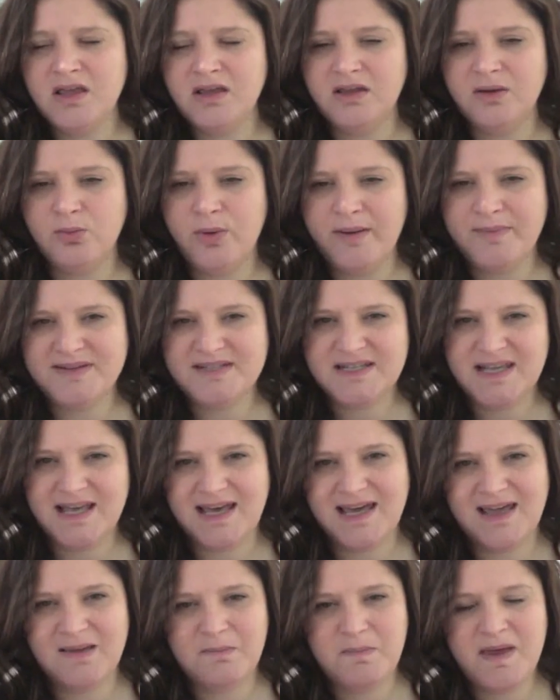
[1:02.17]
your
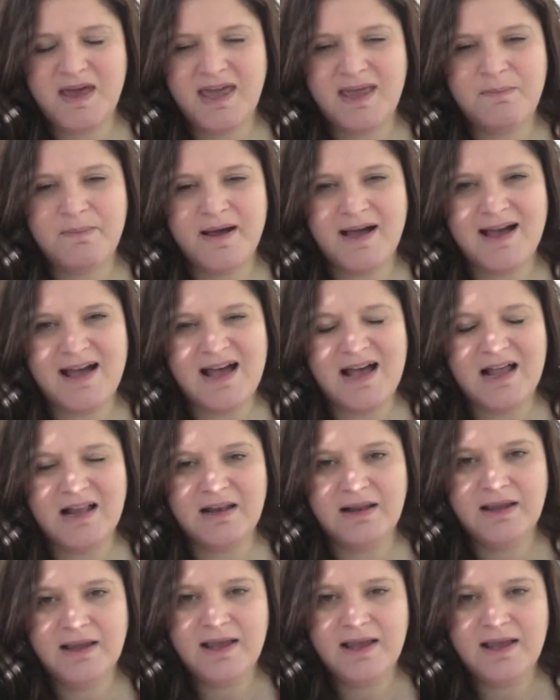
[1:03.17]
website, PayPal,